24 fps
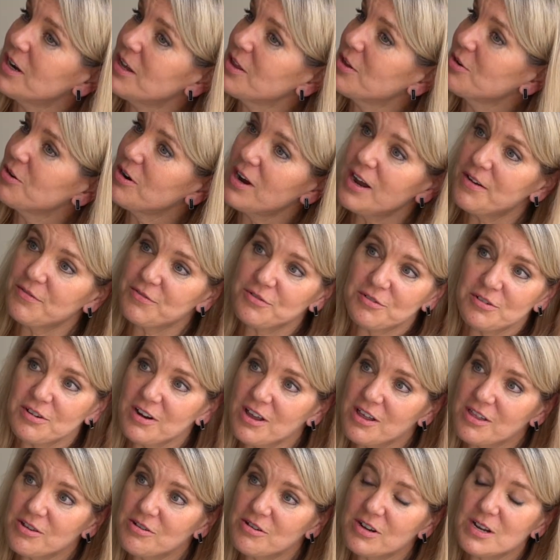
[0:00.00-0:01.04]
another,
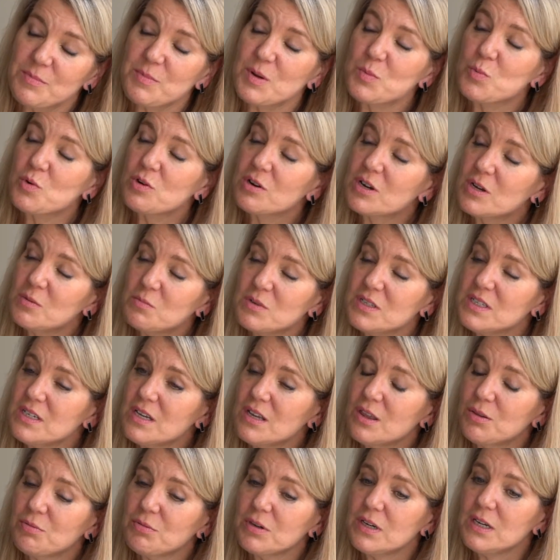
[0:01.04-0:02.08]
and I've been working with
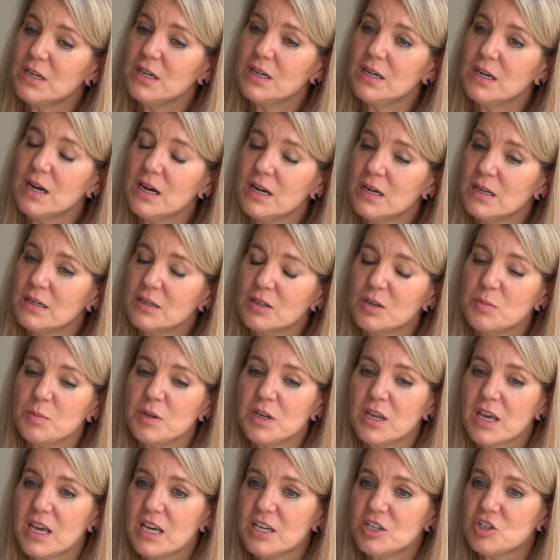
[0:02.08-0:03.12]
D3 on
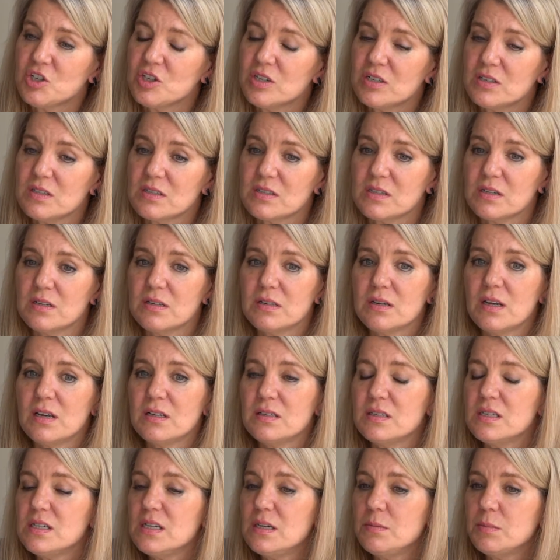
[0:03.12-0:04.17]
communications
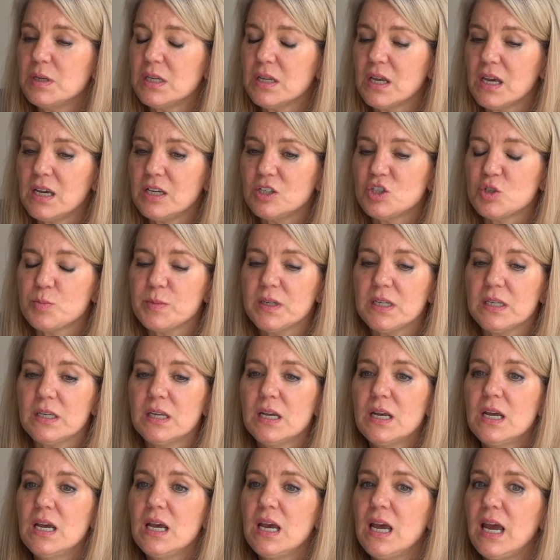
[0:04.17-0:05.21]
and team engagement,